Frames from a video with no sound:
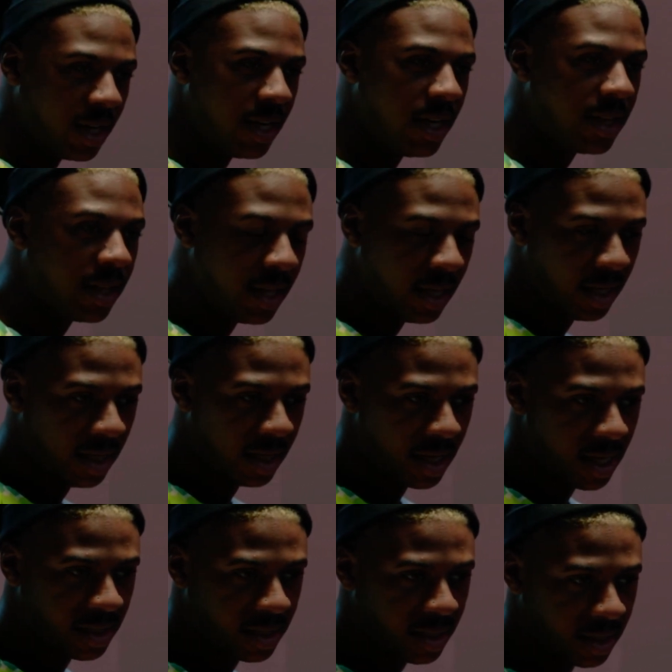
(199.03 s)
anything.
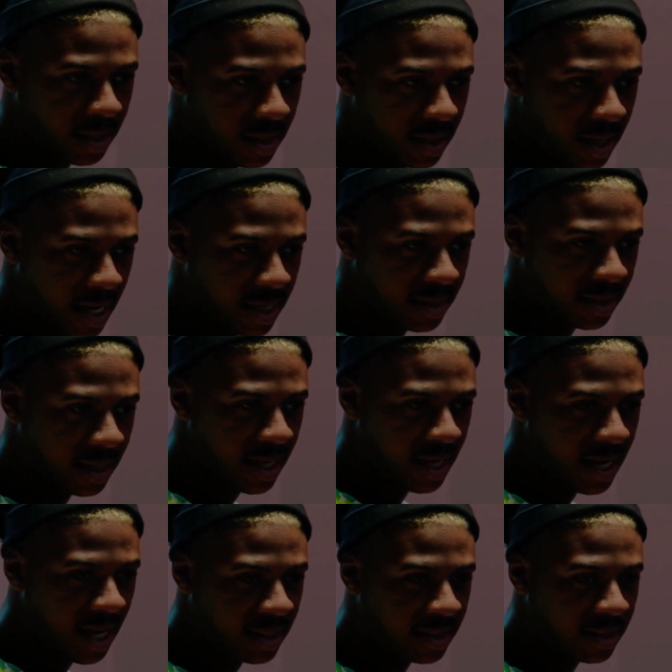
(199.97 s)
It's they see
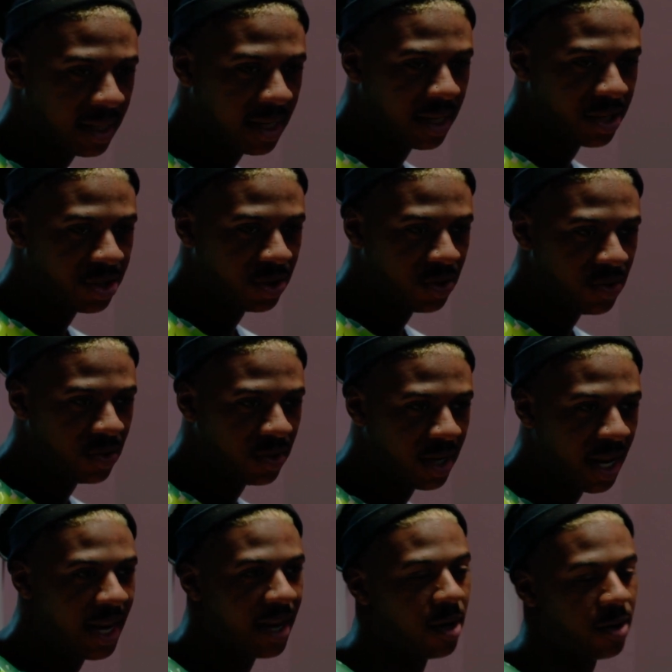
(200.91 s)

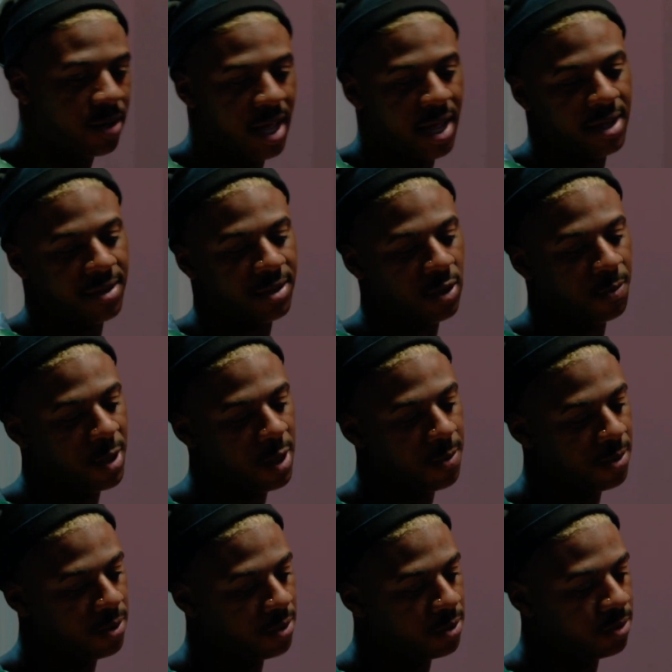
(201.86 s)
that okay. So
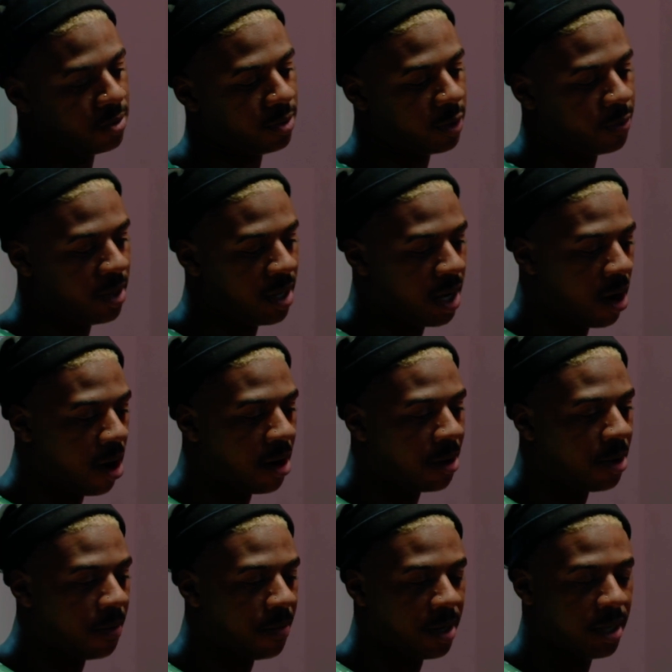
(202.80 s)
people spend their
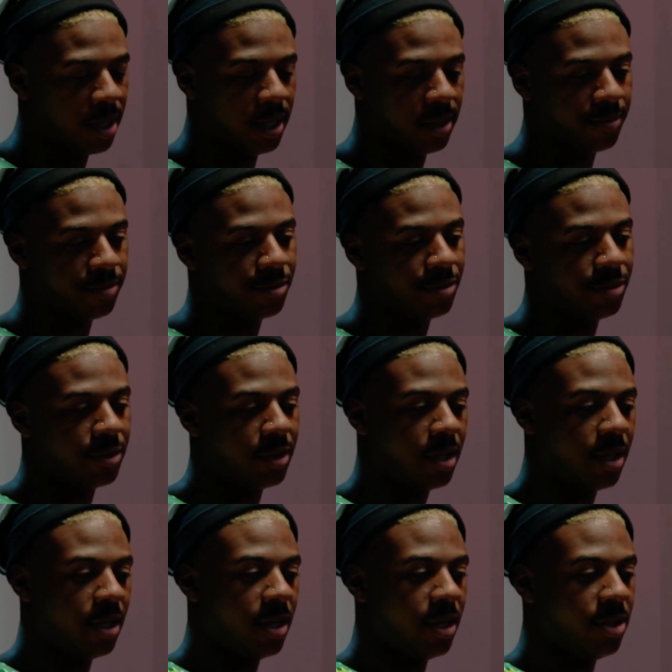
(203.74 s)
hard-earned money
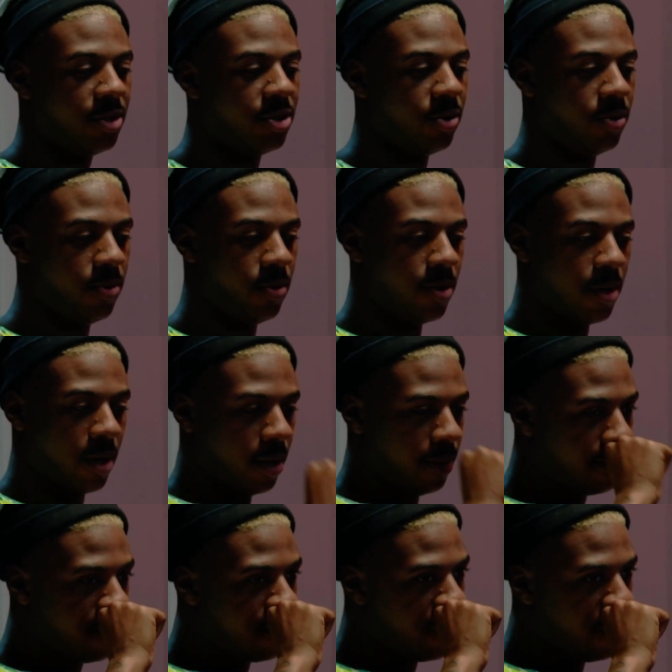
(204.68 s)
to
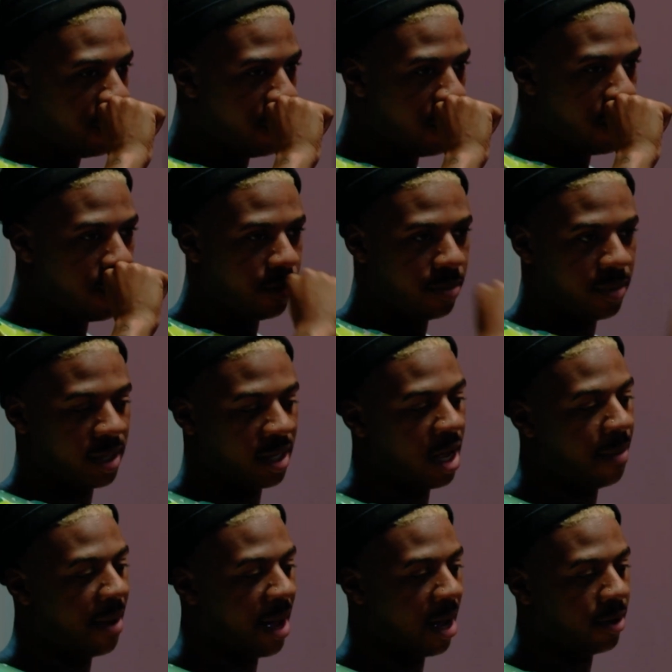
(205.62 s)

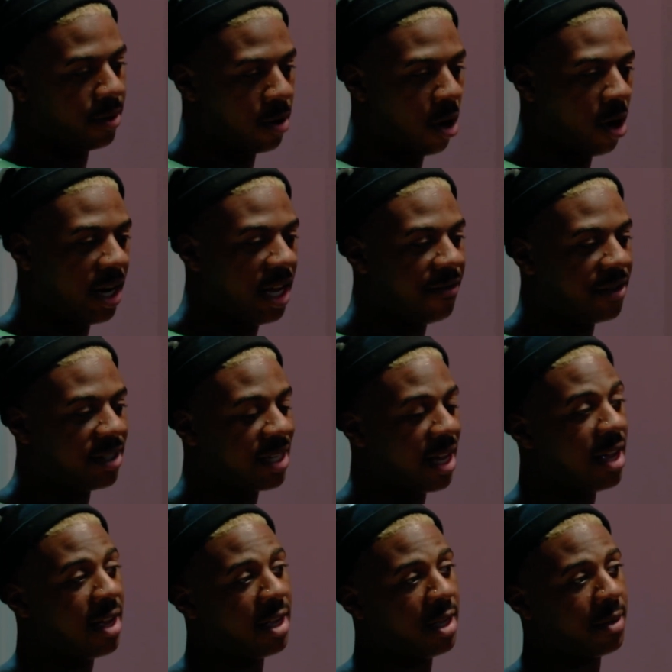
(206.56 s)
come out, or even
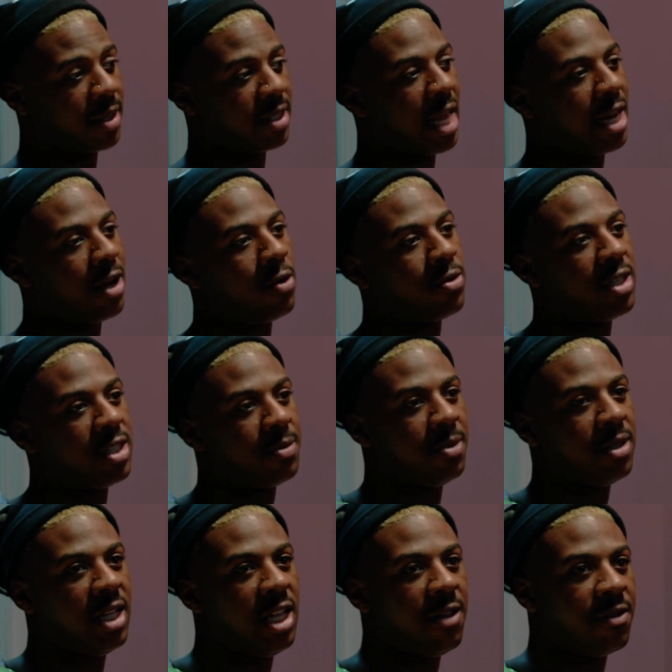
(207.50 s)
time, because I don't just
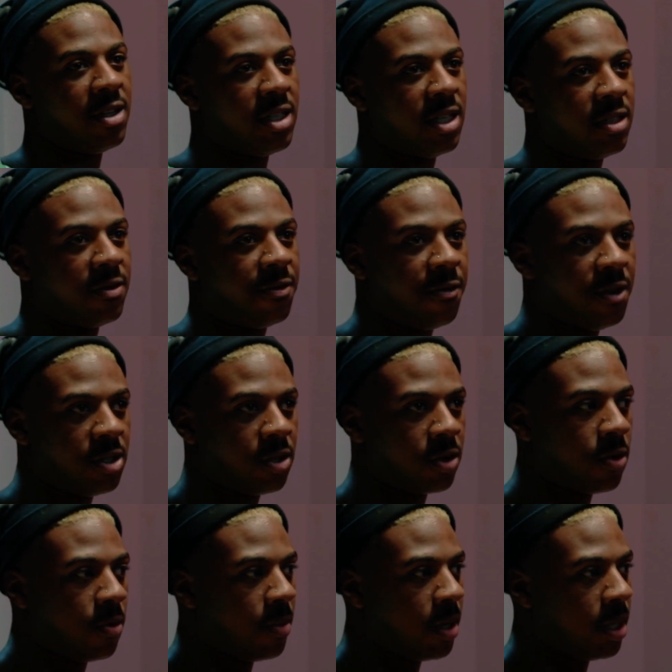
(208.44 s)
believe in just
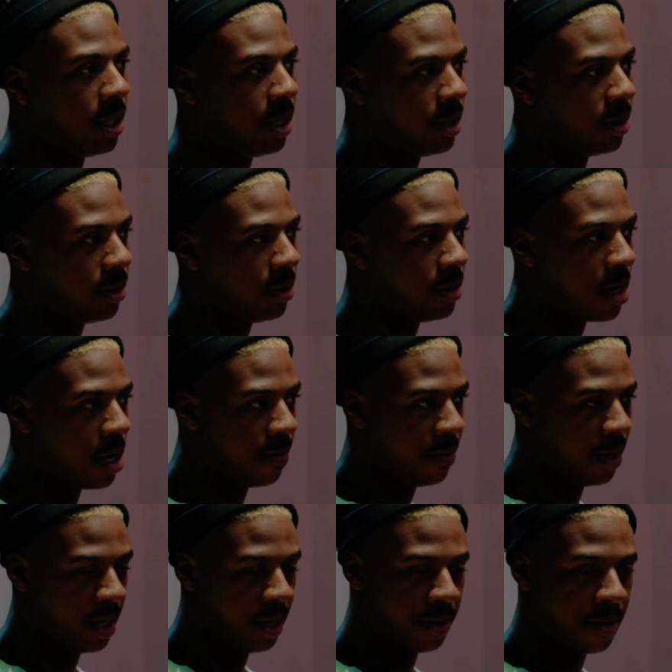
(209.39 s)
physical money. Right. You know what I
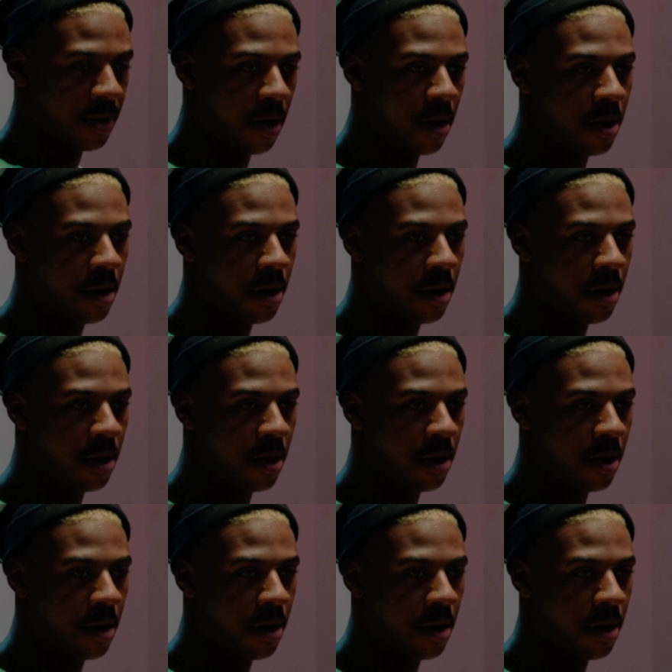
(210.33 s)
mean?